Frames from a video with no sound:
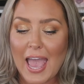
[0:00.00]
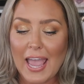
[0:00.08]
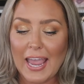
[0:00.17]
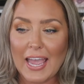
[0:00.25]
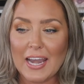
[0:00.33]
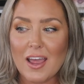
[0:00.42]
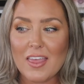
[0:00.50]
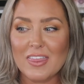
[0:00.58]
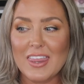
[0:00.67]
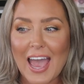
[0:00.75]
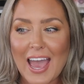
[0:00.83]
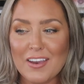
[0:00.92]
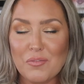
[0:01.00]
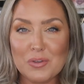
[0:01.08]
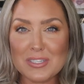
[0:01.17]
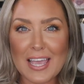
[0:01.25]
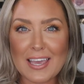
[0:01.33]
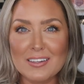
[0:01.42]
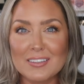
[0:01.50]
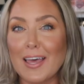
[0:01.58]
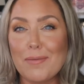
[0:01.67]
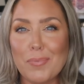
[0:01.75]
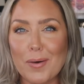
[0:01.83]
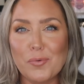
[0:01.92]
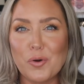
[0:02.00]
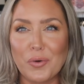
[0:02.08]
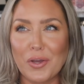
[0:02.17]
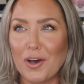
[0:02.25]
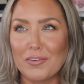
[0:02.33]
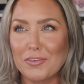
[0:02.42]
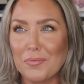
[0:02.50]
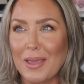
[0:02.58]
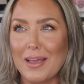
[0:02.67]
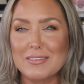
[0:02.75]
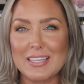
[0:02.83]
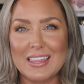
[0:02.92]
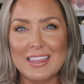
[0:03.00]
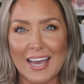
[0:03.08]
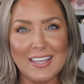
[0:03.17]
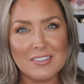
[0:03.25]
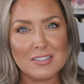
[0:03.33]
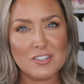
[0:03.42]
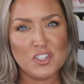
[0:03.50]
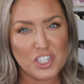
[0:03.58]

and that was like a light bulb going off for me i was like that's